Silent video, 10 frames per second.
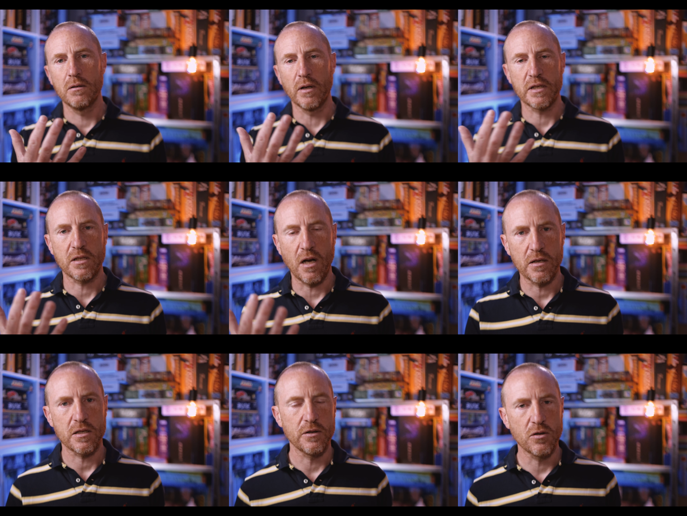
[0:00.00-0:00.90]
like the
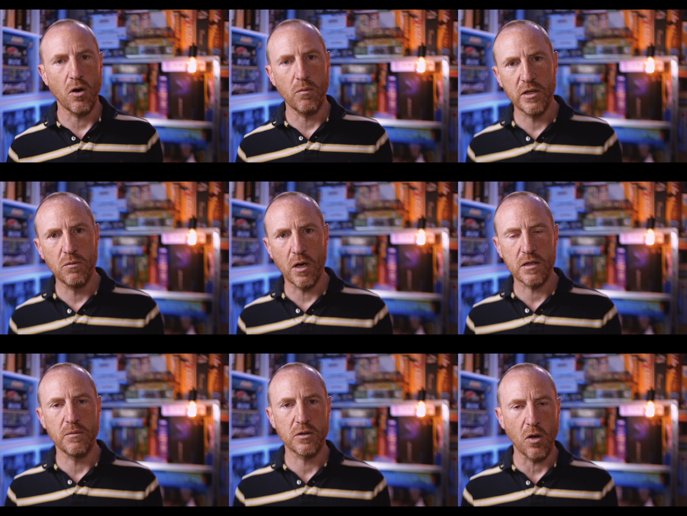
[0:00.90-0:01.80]
stars you got when you worked
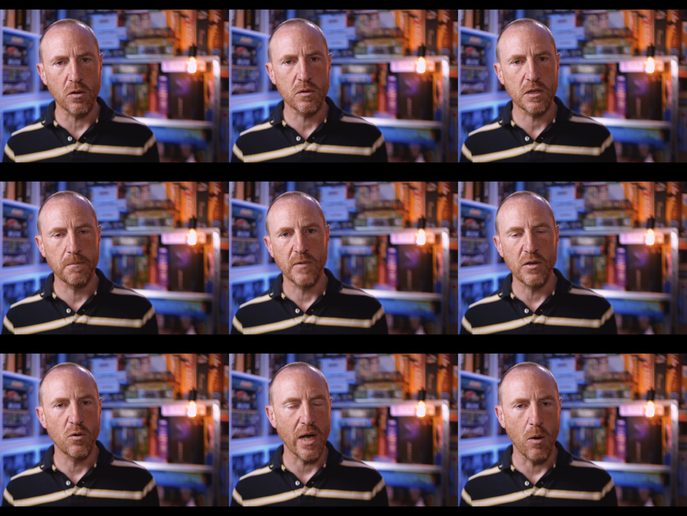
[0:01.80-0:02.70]
at McDonald's, then
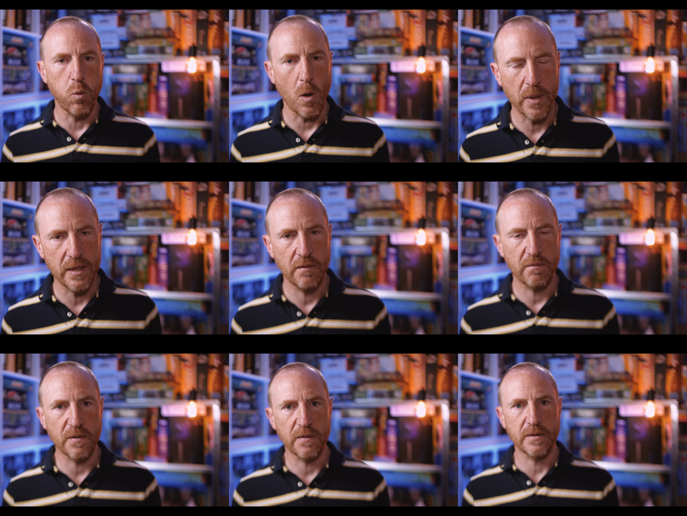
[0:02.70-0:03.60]
you'll get a whopping
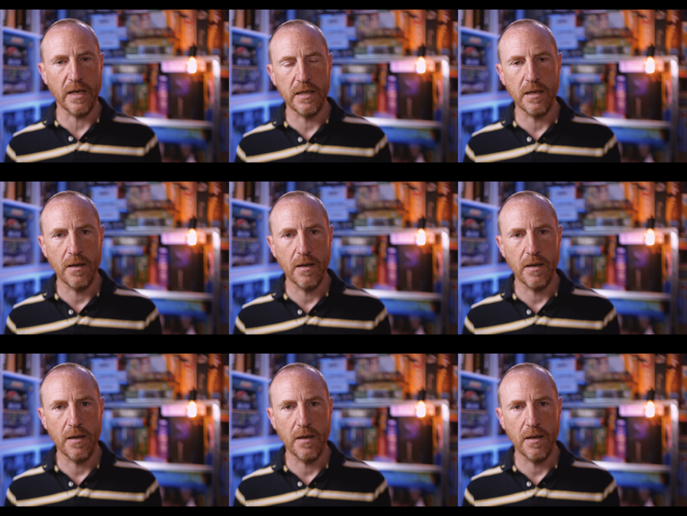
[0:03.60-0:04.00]
15